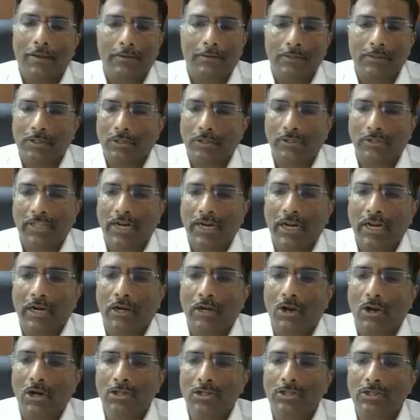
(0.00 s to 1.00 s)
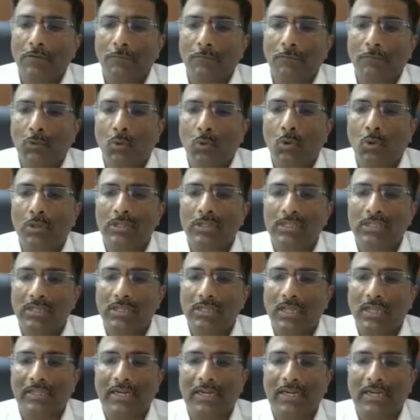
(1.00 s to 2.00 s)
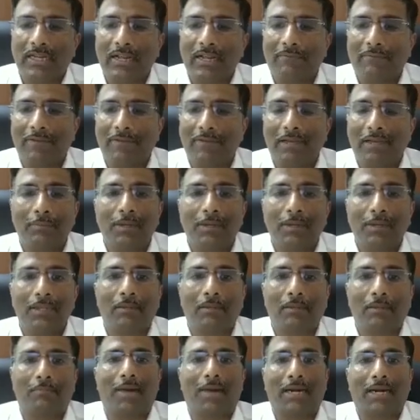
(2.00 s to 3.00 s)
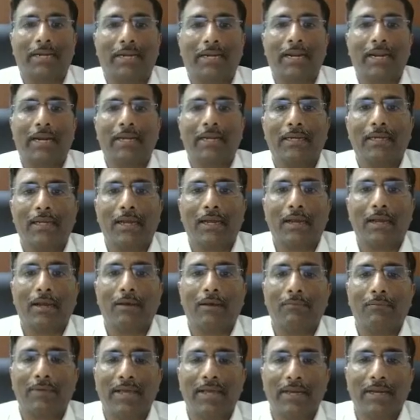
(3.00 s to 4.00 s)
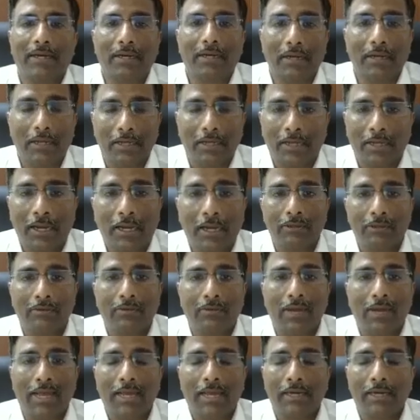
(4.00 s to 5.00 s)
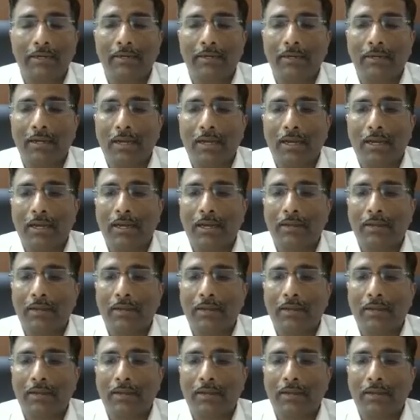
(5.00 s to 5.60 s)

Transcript: So there are lots of tools that are available in the market where you can.